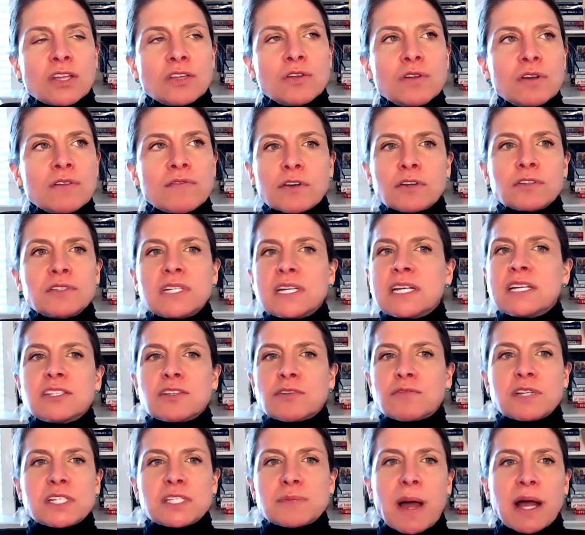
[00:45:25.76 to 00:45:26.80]
universities
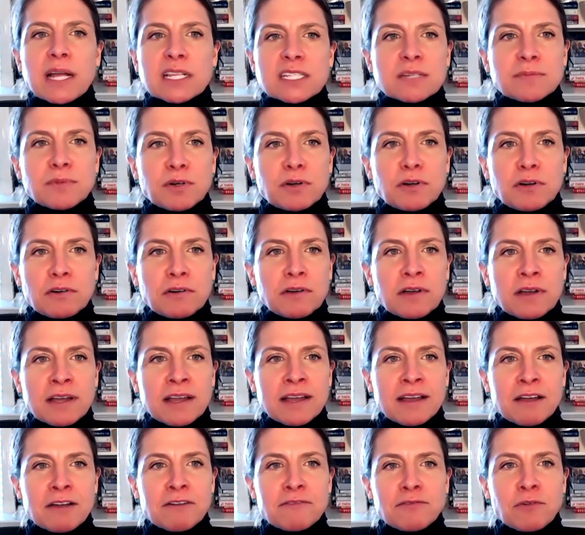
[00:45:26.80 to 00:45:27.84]
are responsible
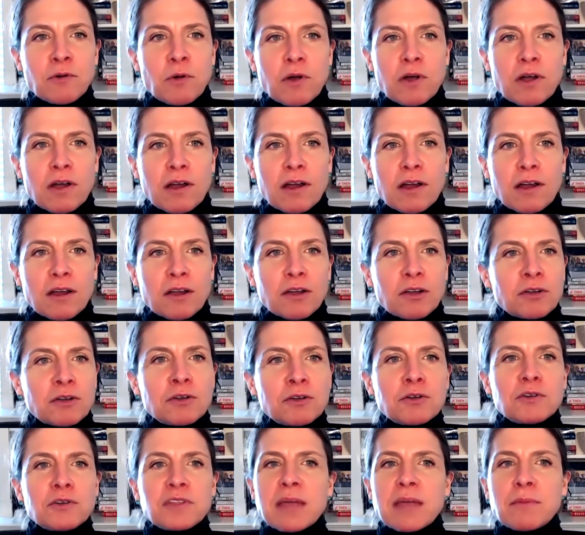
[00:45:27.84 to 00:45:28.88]
for
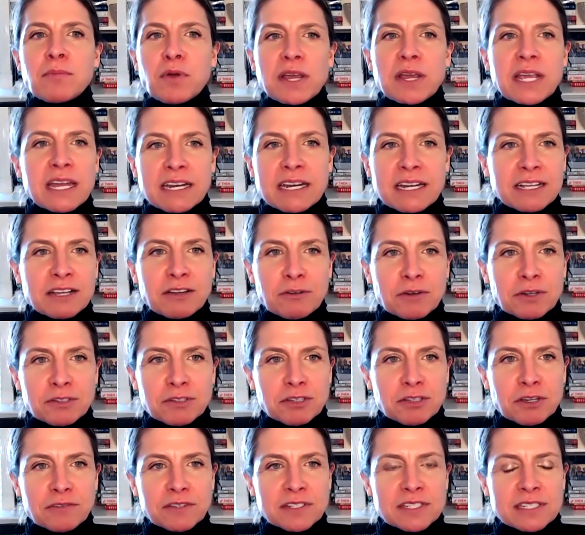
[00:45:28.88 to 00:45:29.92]
who they bring in career
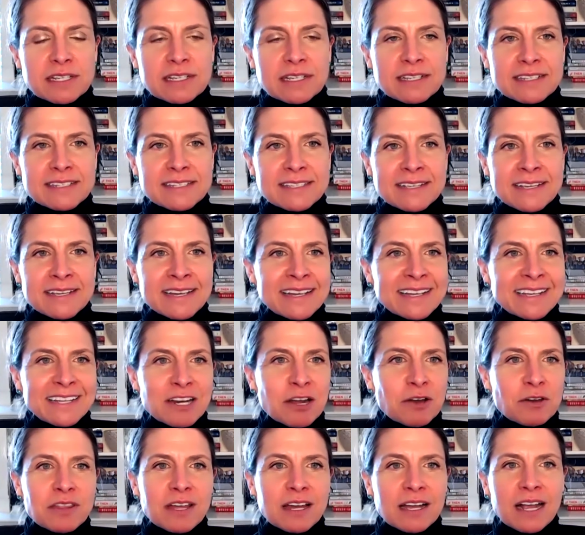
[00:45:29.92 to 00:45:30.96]
services. You
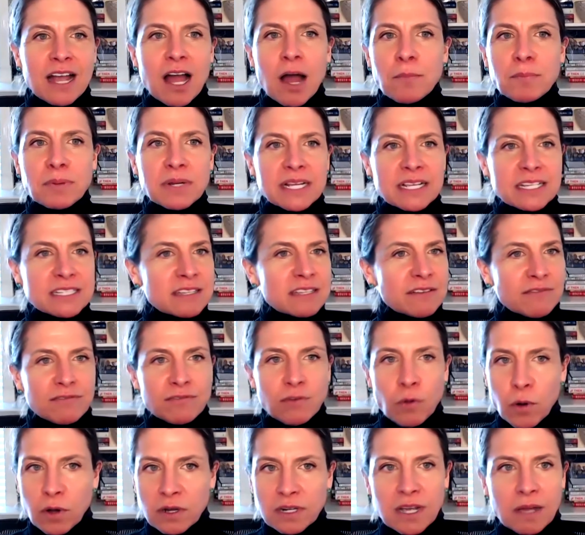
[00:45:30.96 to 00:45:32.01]
know, the companies, if
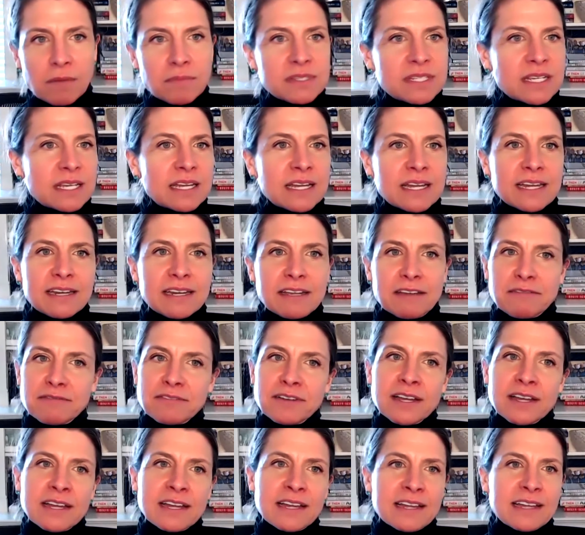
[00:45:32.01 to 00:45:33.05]
Ford comes in, if,
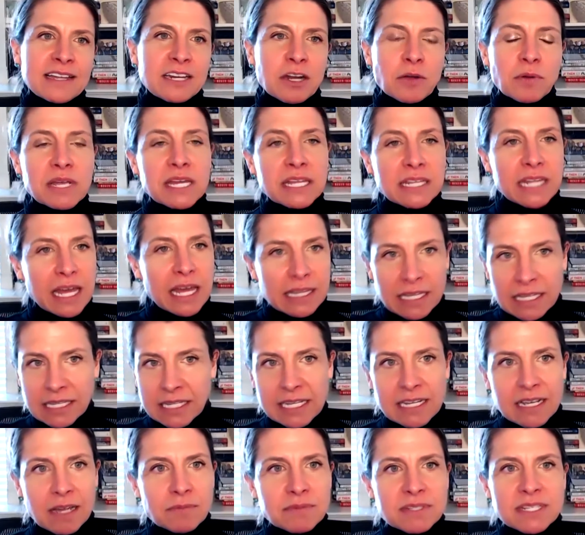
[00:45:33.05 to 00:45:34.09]
you know, Eli
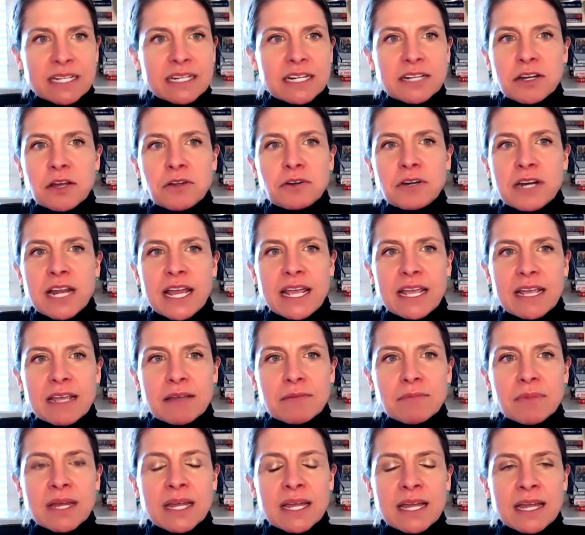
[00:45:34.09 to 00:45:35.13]
Lilly comes in at Notre
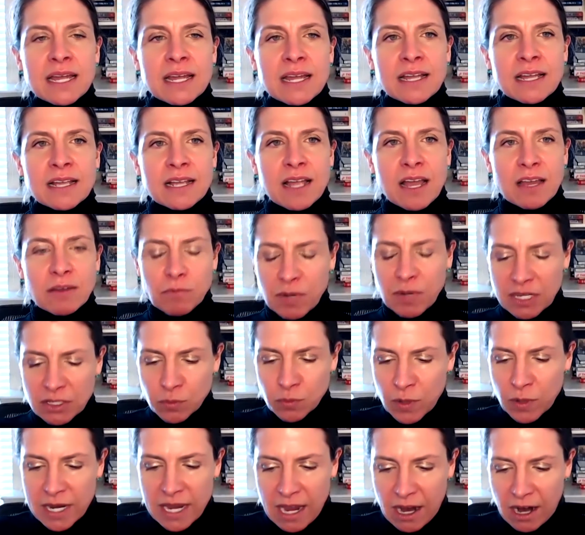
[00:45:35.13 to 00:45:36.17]
Dame, because
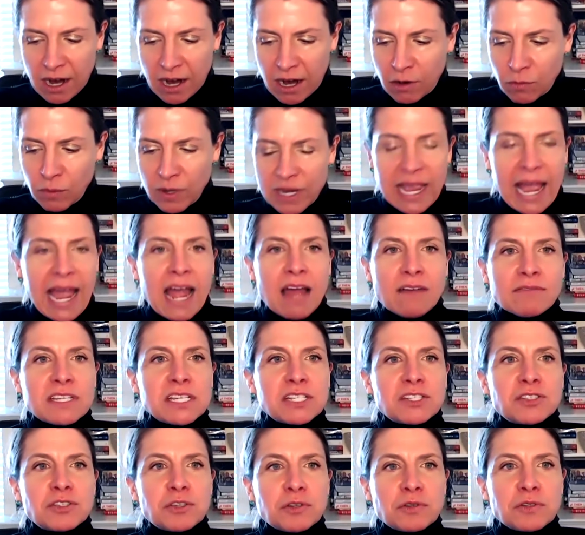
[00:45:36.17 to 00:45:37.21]
we have
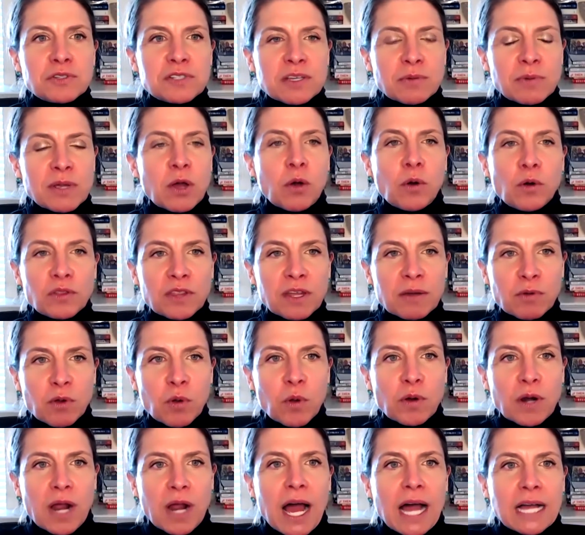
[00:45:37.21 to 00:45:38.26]
these students and we hold them,
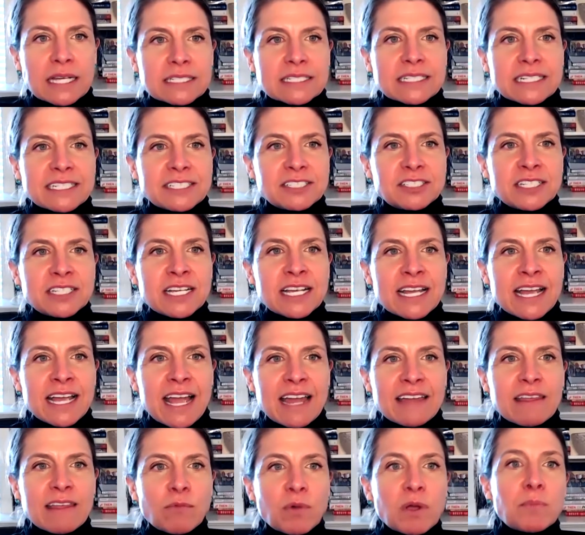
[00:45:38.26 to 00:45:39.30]
quote, hostage.
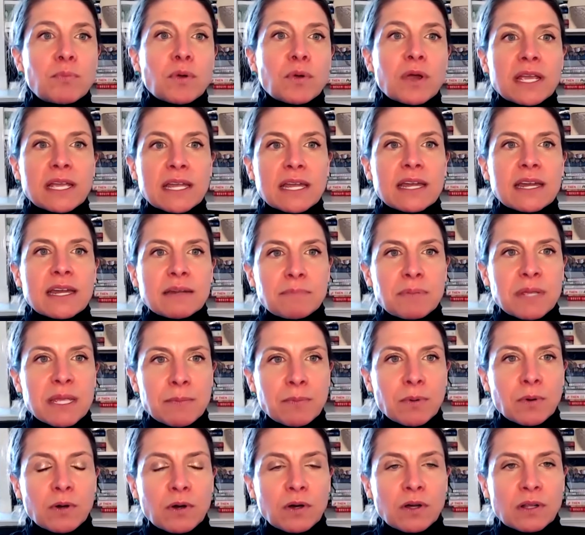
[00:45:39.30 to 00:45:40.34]
And then we bring in
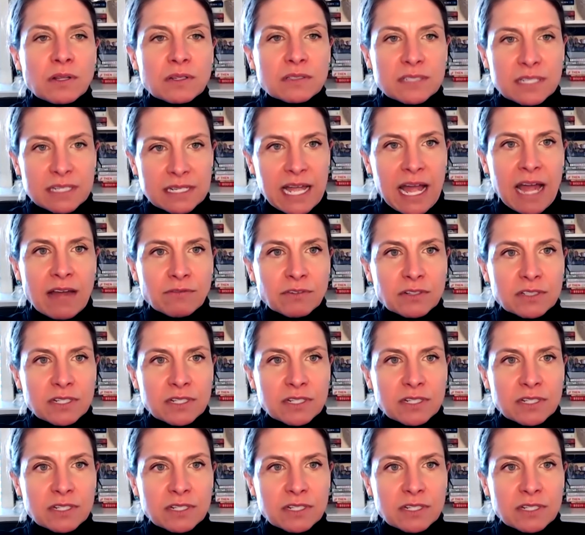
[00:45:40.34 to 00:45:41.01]
people to